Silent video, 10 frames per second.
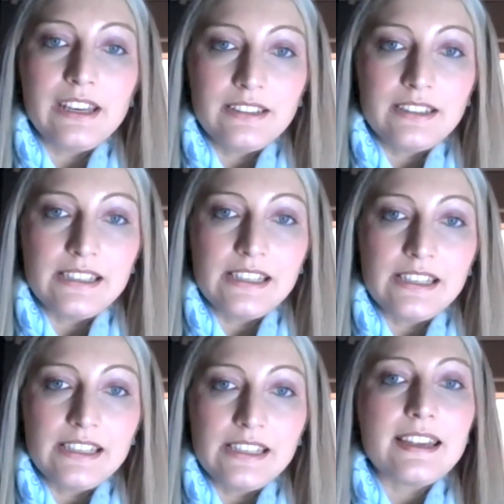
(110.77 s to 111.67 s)

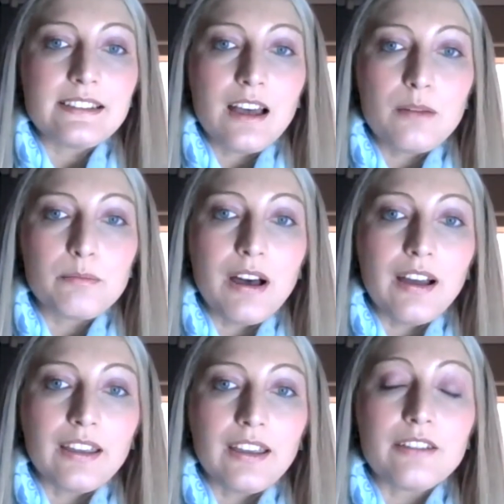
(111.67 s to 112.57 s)
entity that's set up
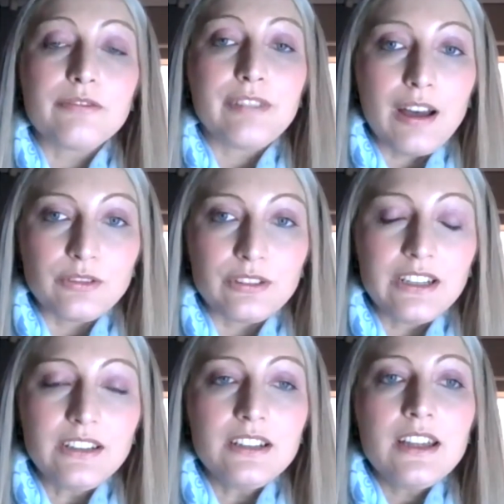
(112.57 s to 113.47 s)
by a
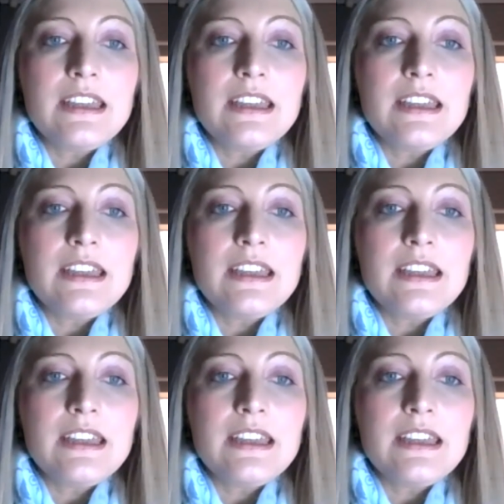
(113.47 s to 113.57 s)
founder,